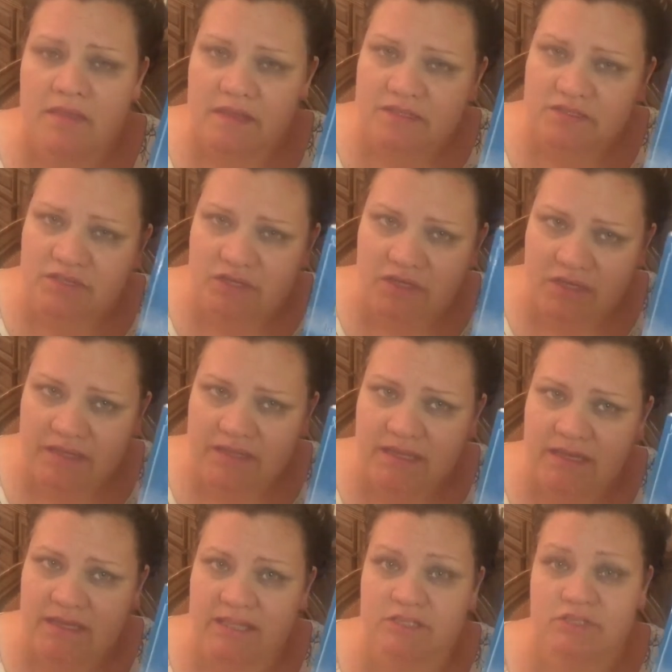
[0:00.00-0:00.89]
That's a good
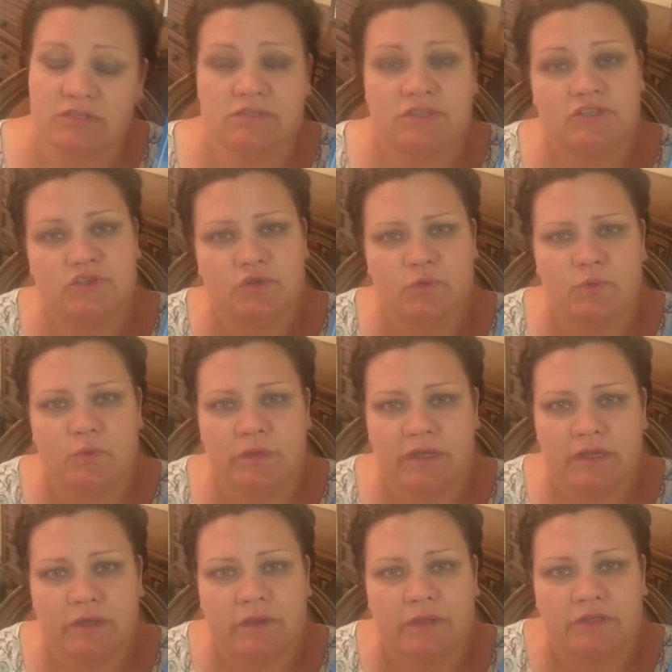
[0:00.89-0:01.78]
thing. That shows that you're
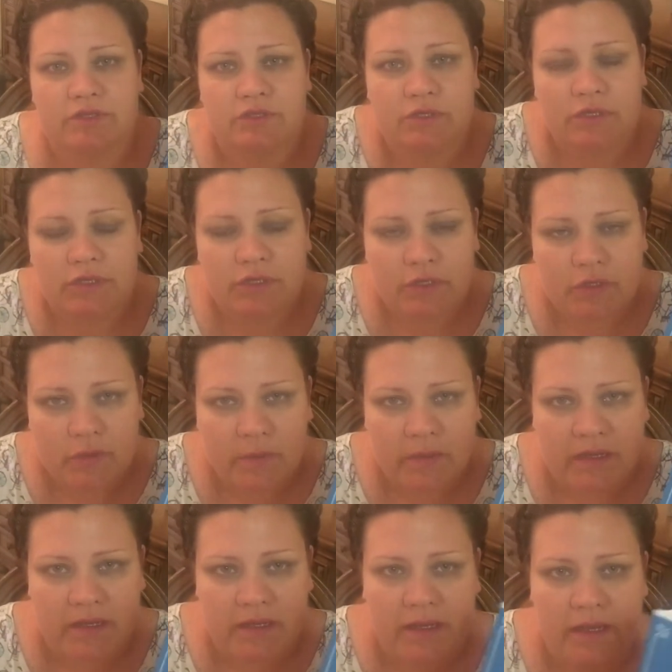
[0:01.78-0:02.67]
real, that you're
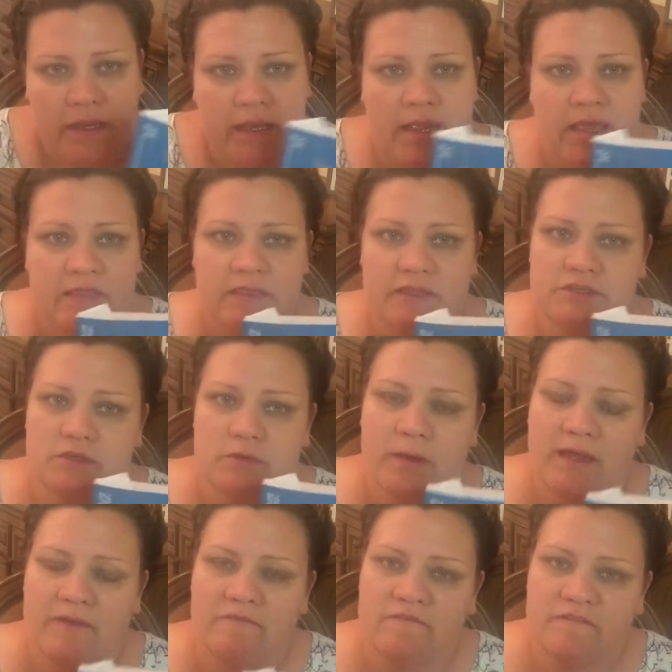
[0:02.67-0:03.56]
human, that you
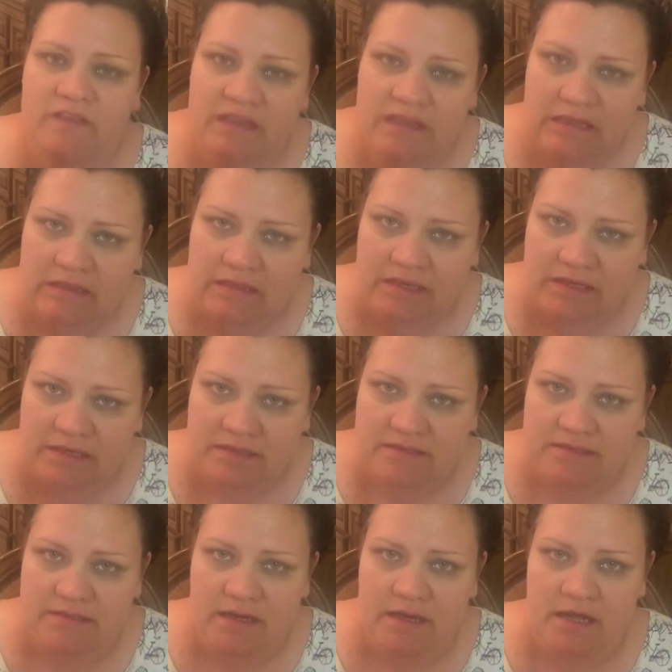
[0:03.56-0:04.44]
have
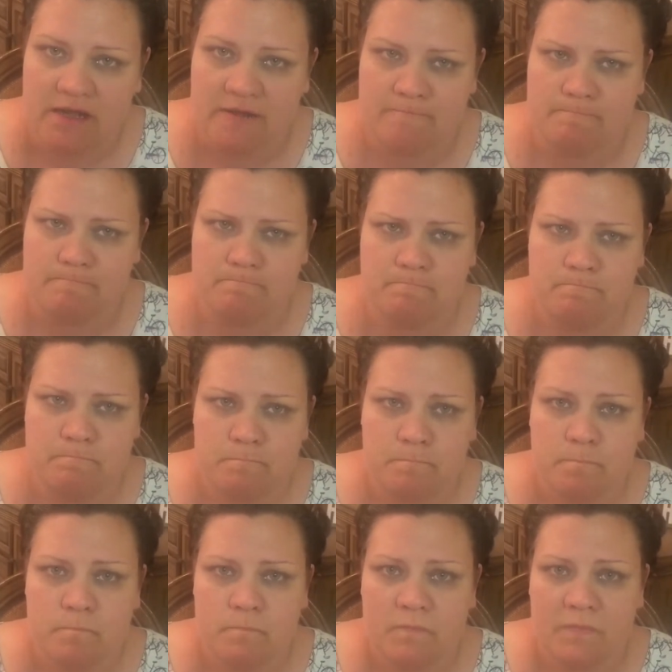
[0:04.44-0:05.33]
feelings.
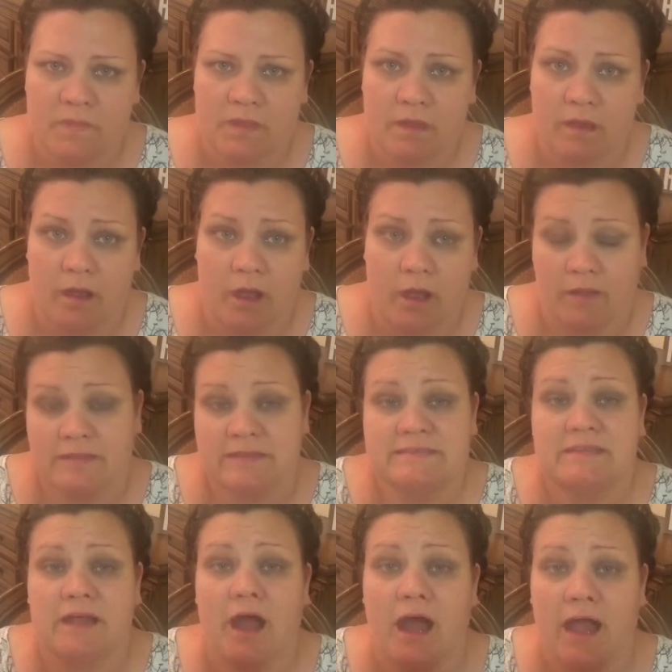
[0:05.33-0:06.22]
At
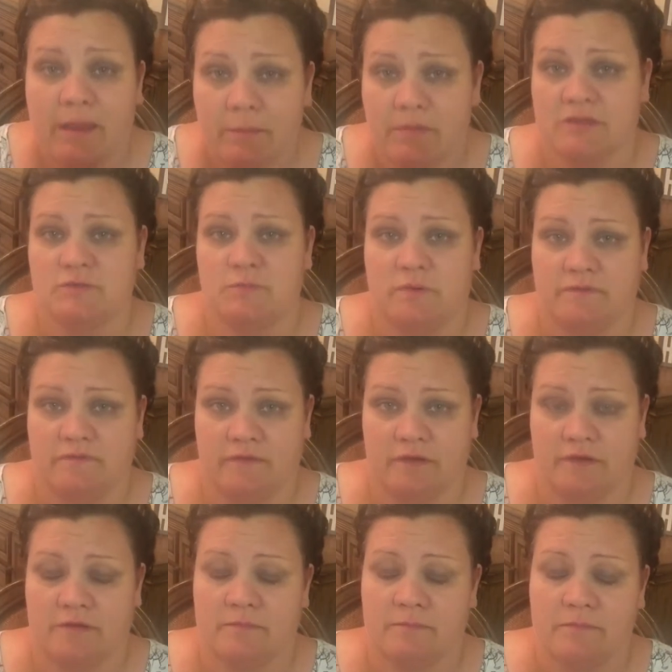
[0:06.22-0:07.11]
least I much
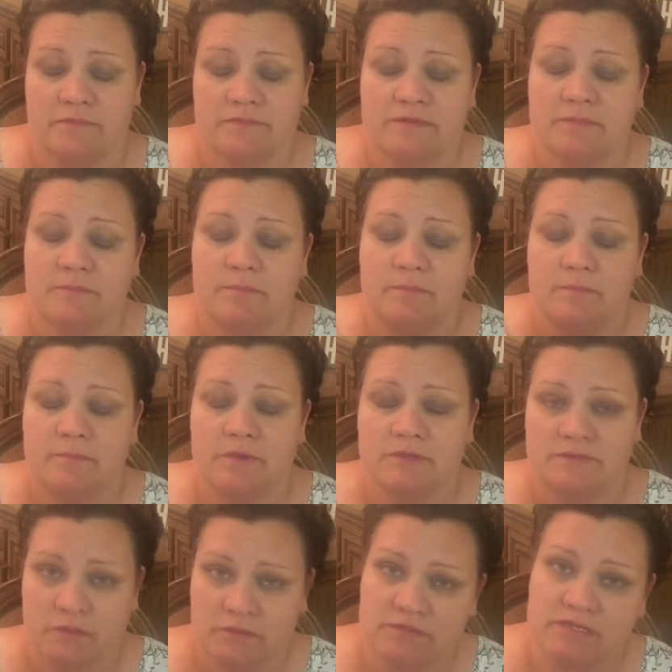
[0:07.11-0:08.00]
prefer to
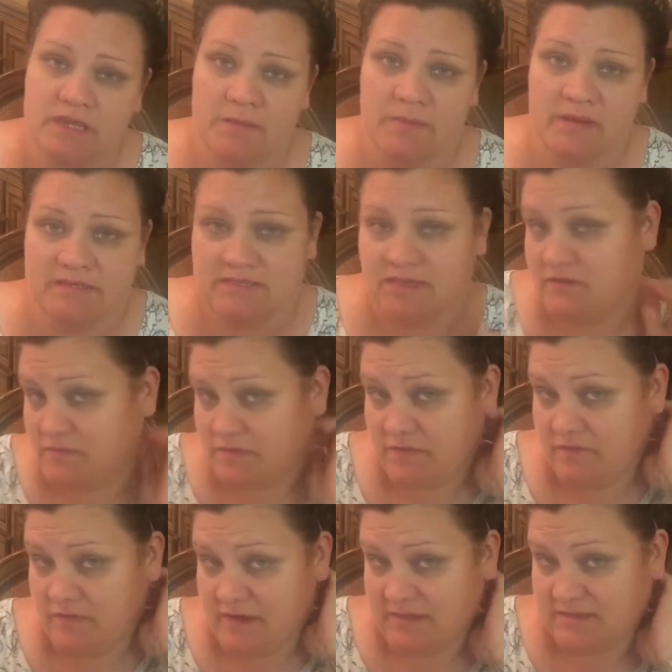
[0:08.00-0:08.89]
associate myself
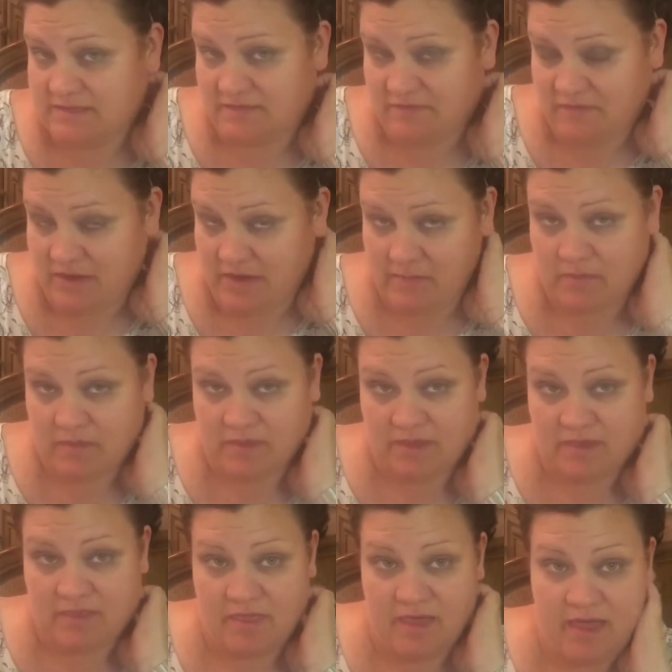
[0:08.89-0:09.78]
with friends and
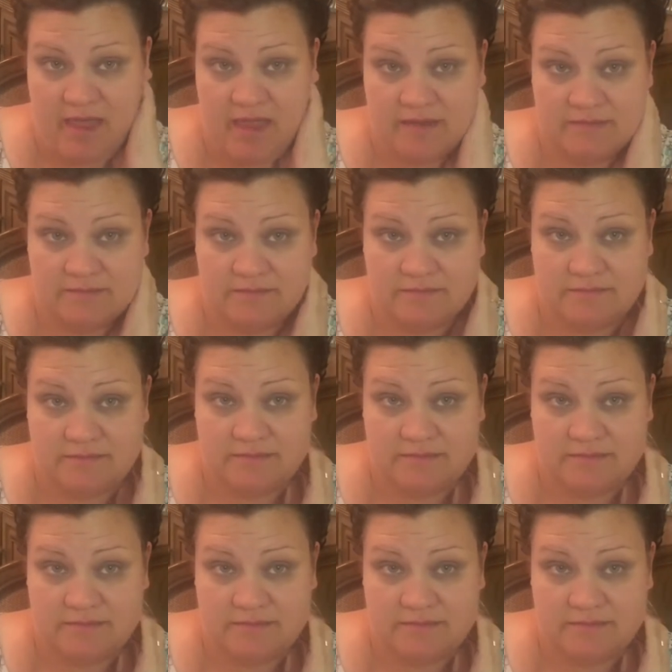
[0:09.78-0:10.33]
family that